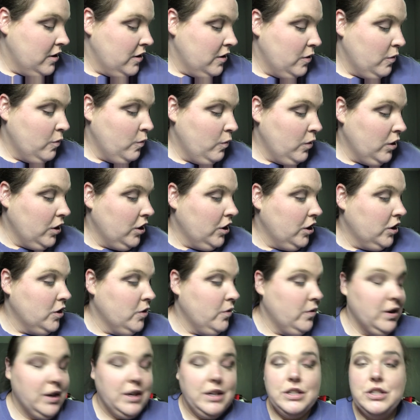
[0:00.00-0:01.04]
we're
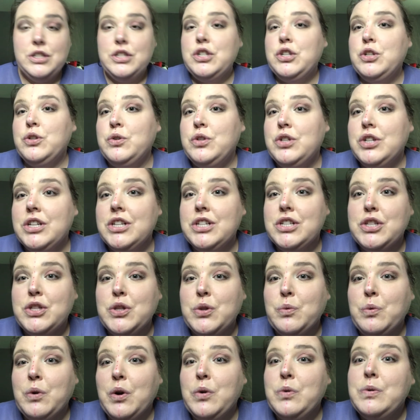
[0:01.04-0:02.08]
going to just
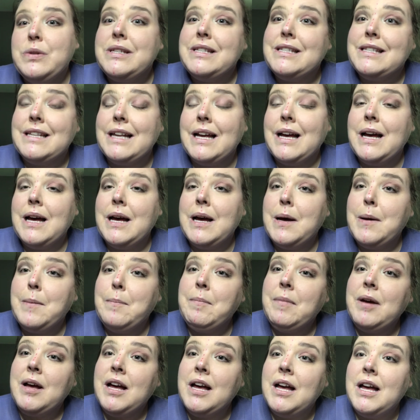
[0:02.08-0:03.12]
throw some
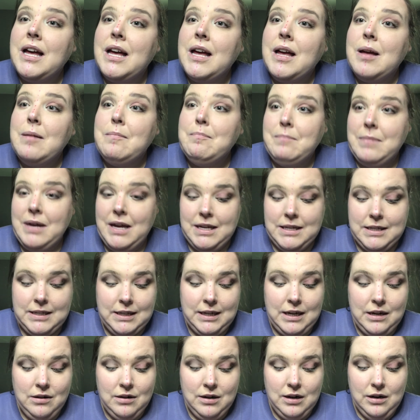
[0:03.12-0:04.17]

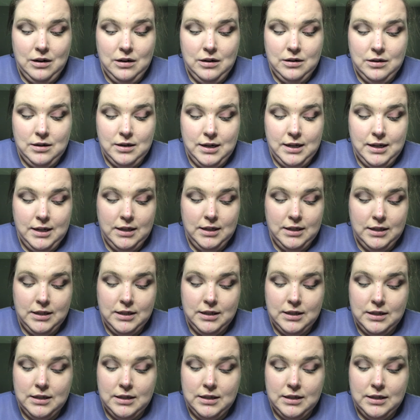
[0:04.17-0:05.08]
mascara on it